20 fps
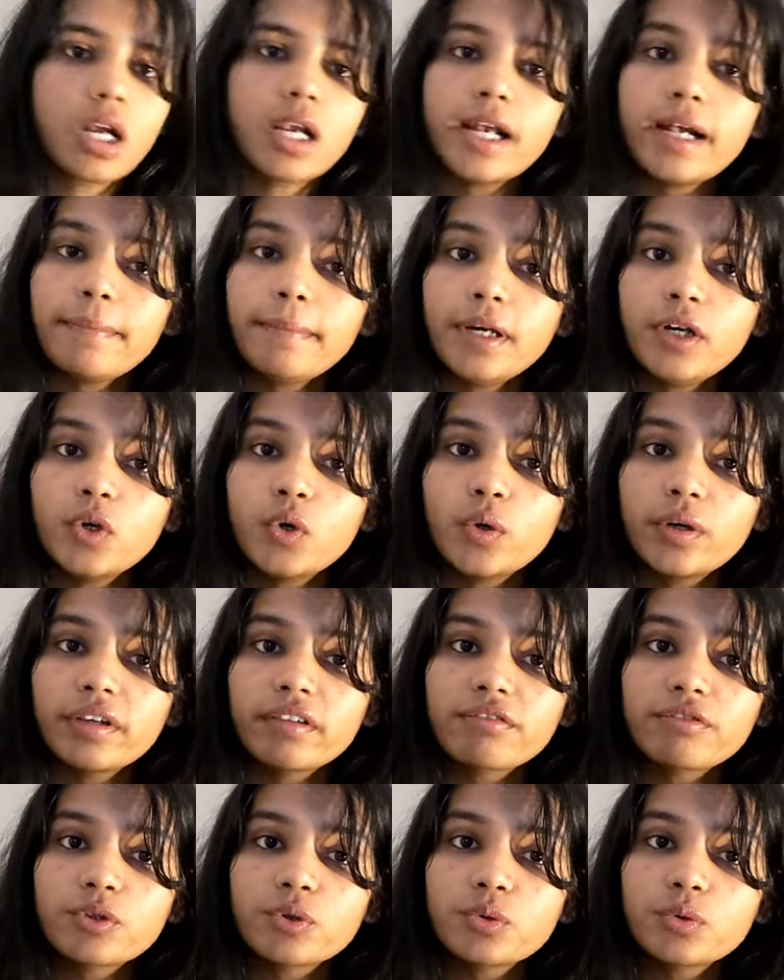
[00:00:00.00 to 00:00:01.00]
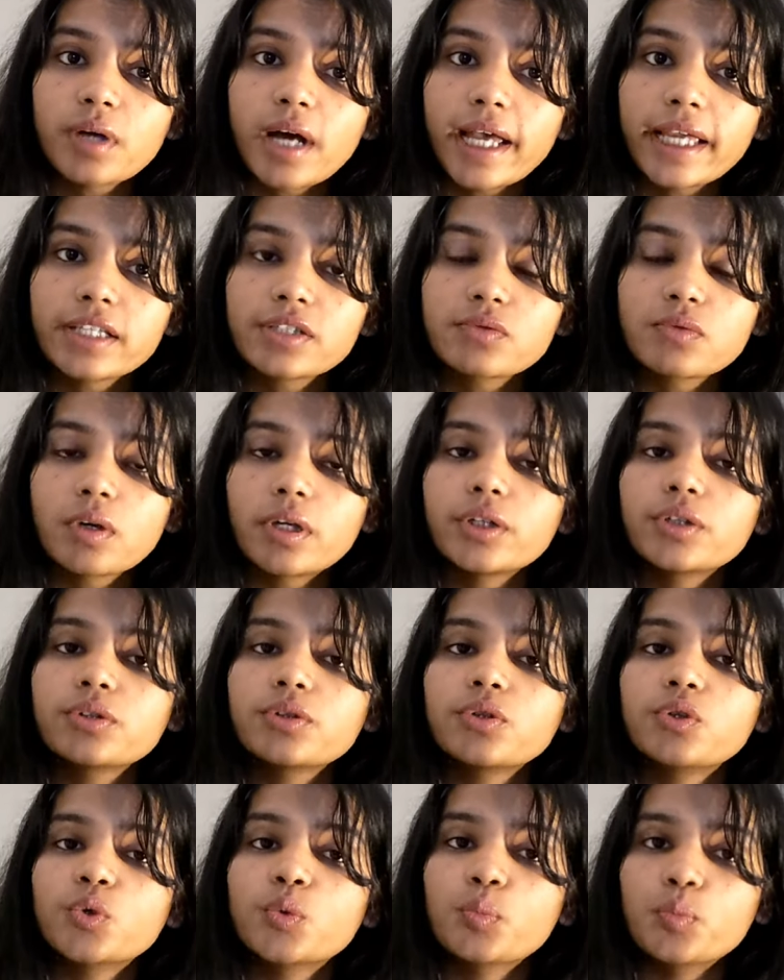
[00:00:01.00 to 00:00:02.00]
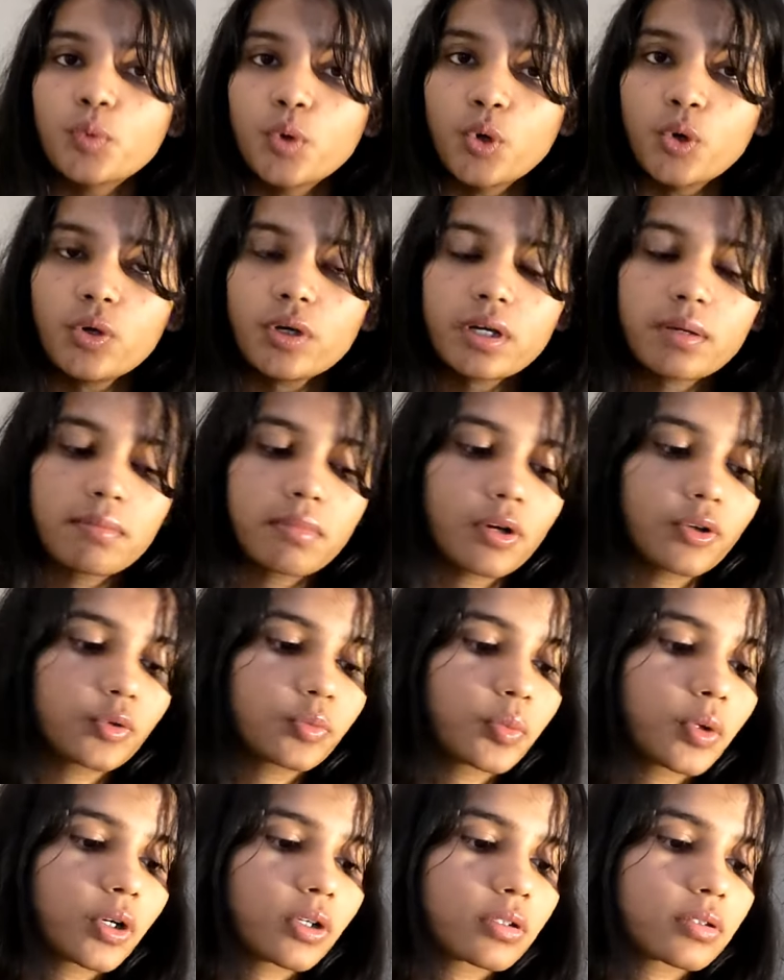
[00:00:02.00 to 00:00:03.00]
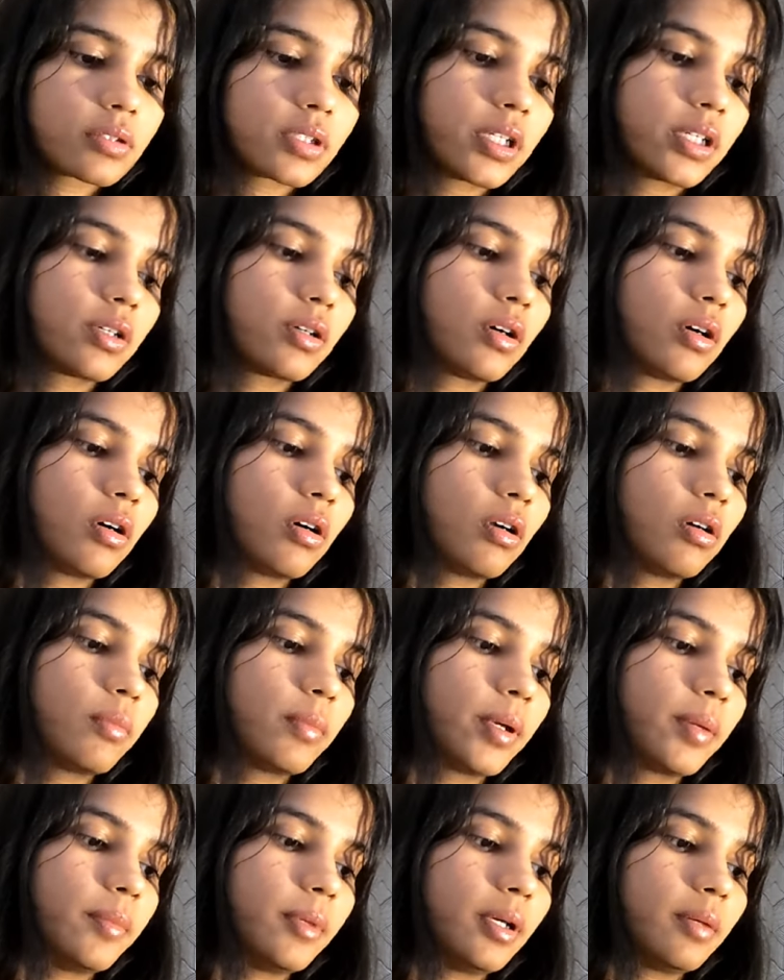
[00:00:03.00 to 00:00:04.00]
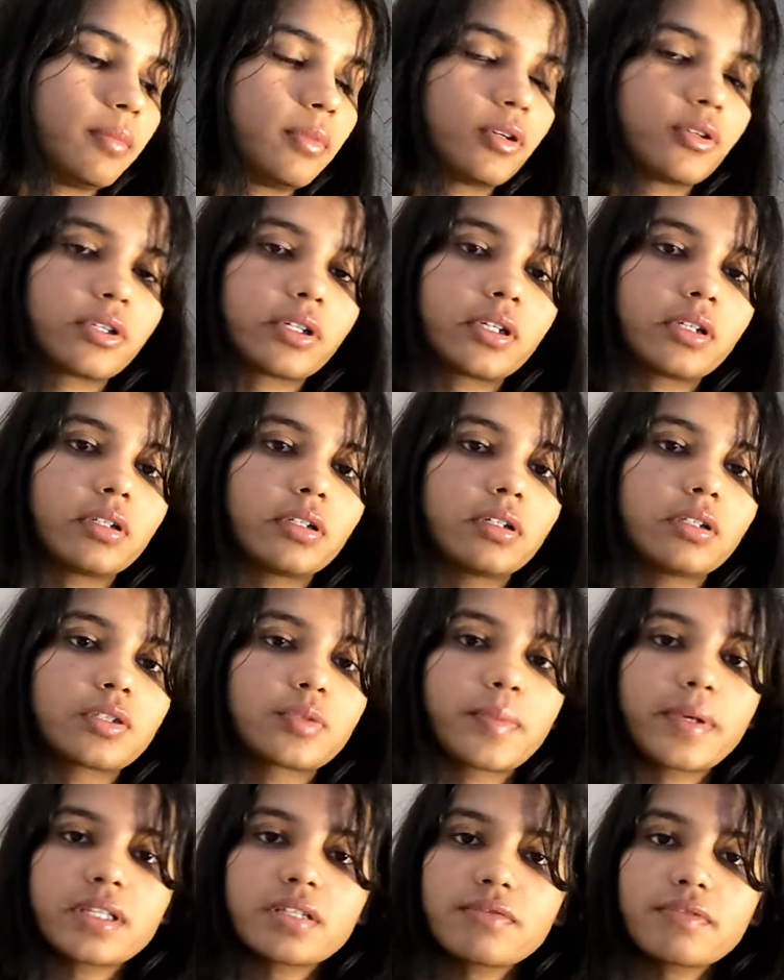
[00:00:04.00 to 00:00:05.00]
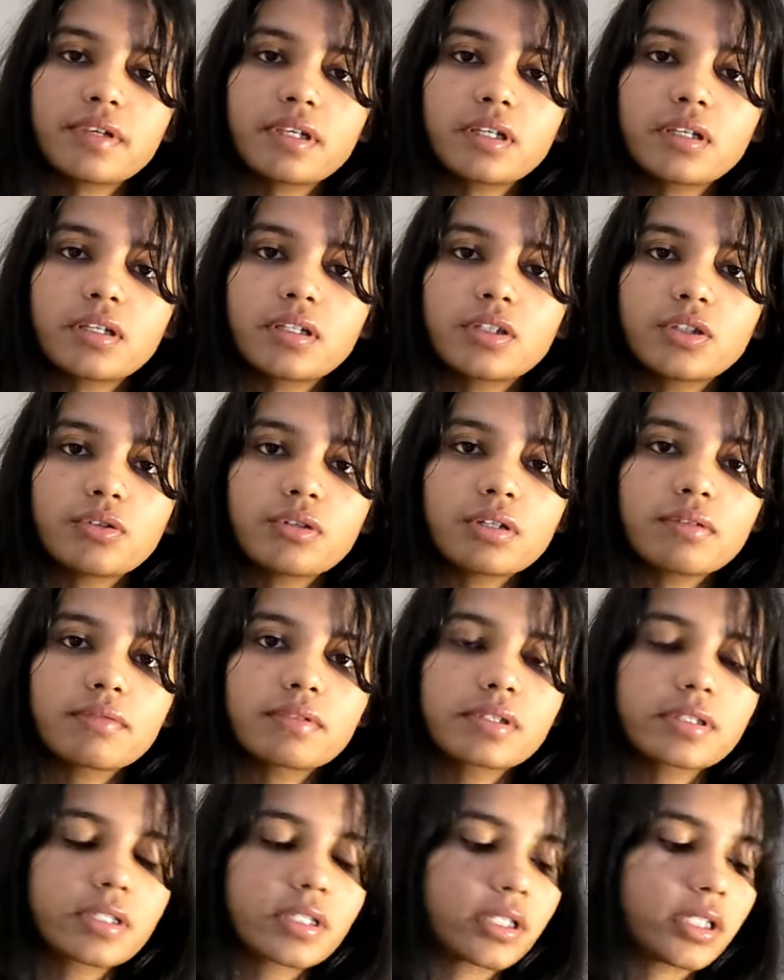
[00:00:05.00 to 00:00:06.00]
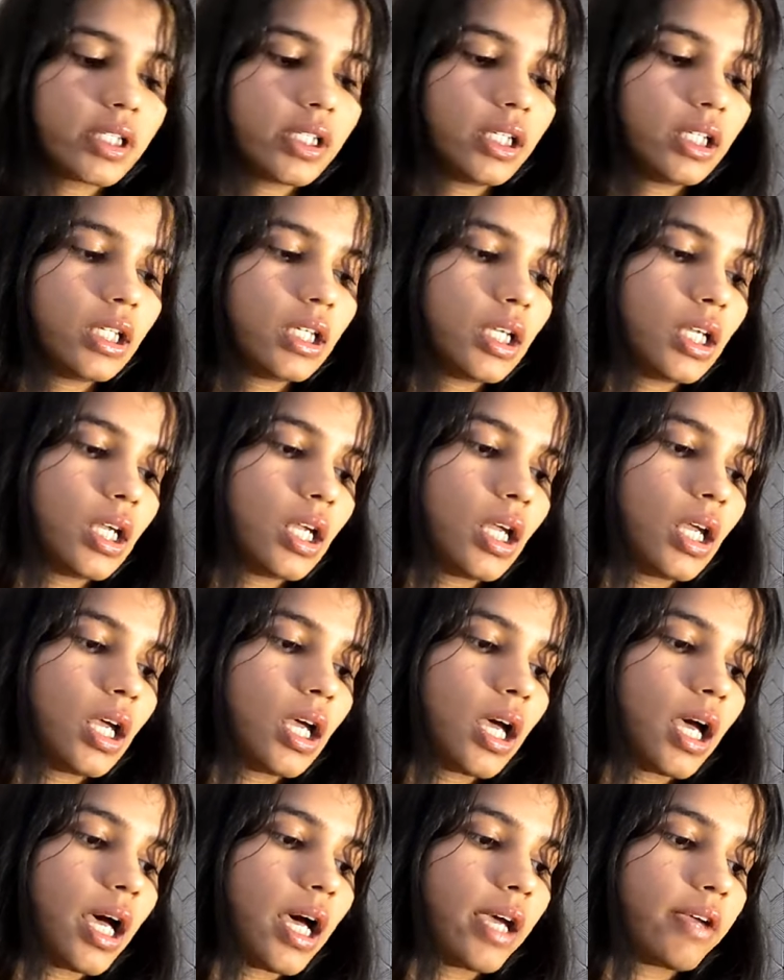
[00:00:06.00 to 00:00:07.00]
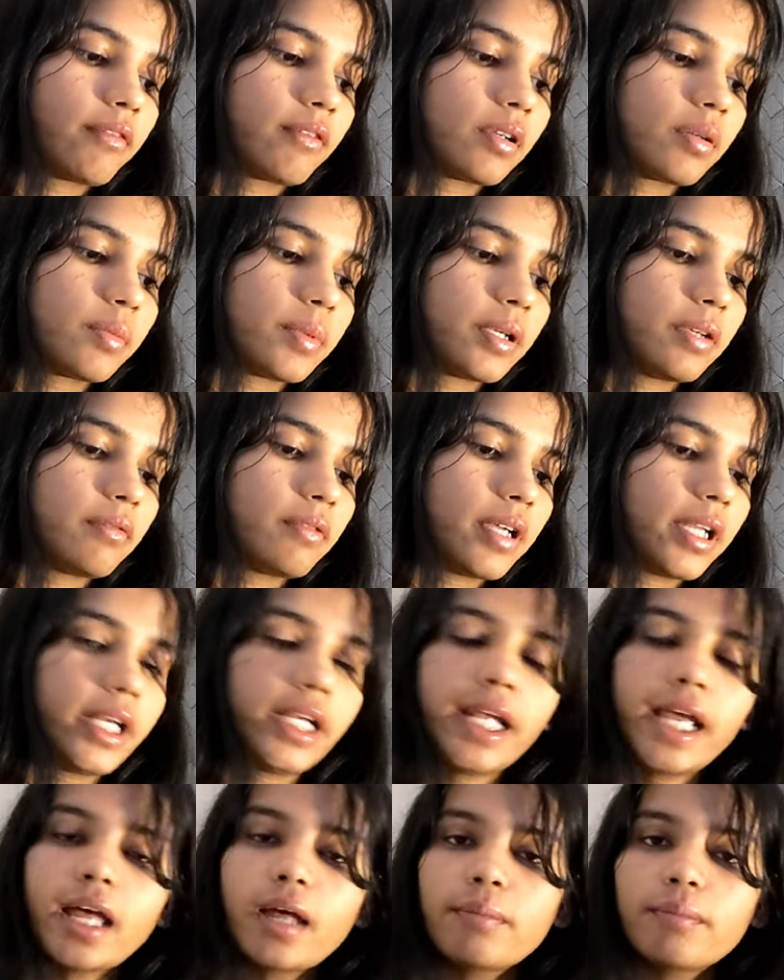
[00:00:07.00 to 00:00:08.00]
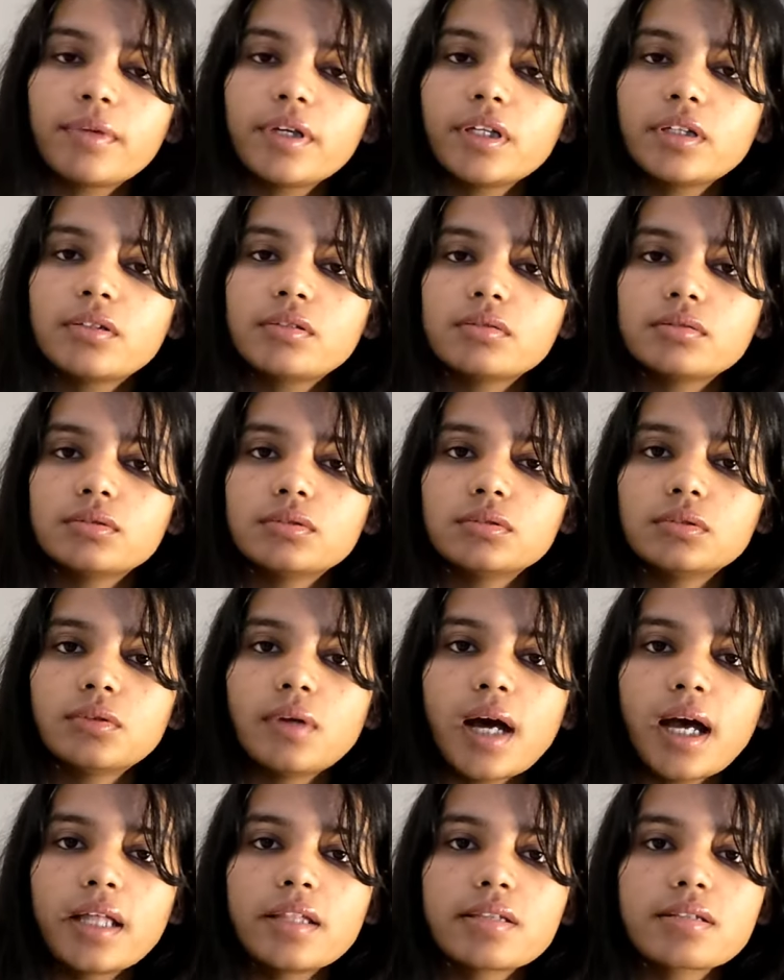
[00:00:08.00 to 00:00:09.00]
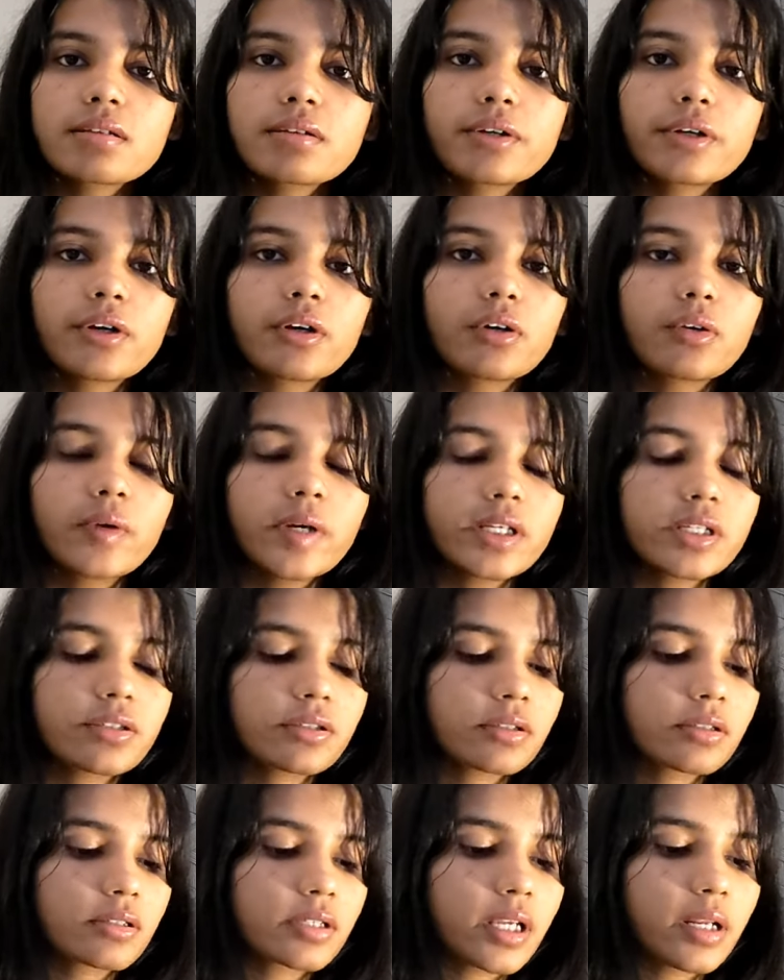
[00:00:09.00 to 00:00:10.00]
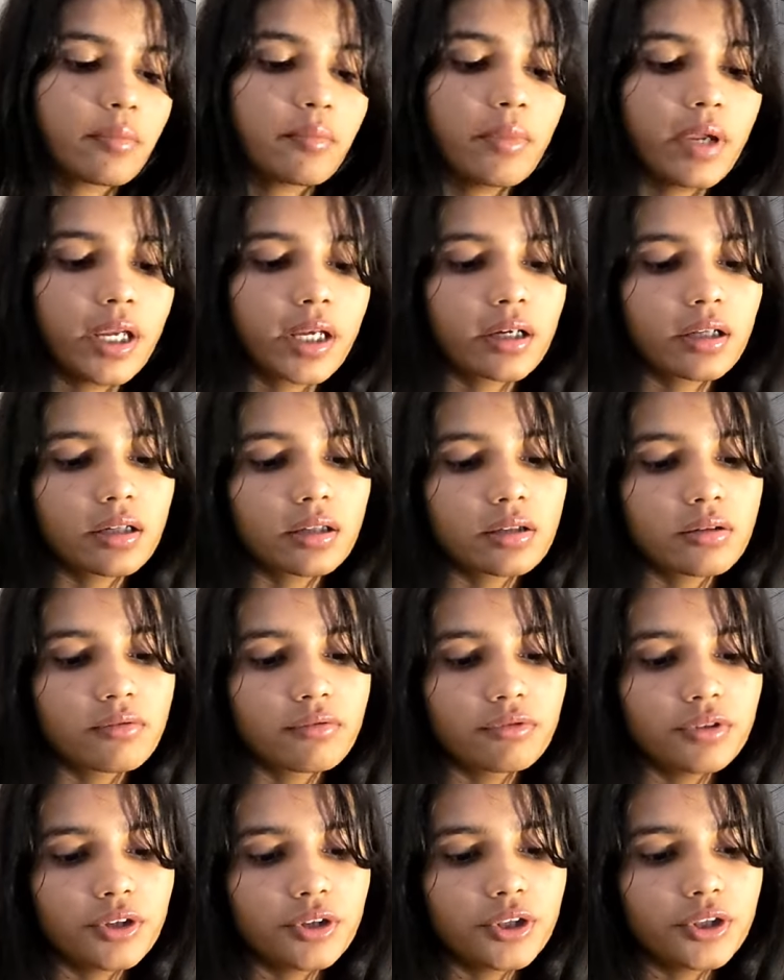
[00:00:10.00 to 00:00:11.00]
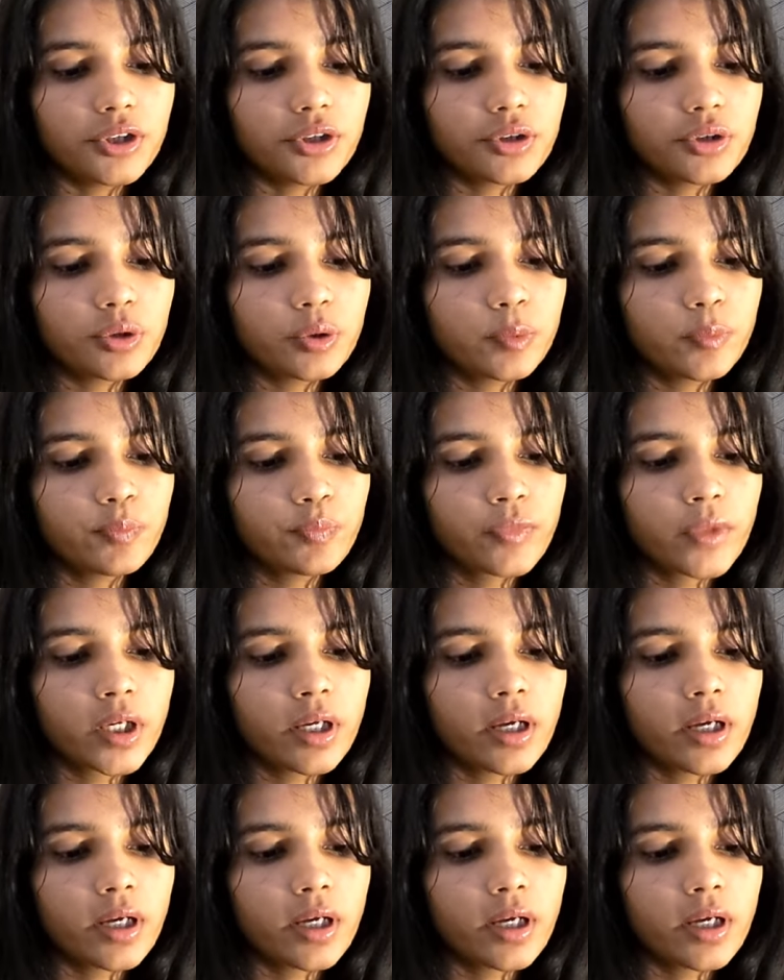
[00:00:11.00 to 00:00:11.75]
let me know if you guys want to know more about boston or maybe about a specific university i will be very happy to answer your questions and make another video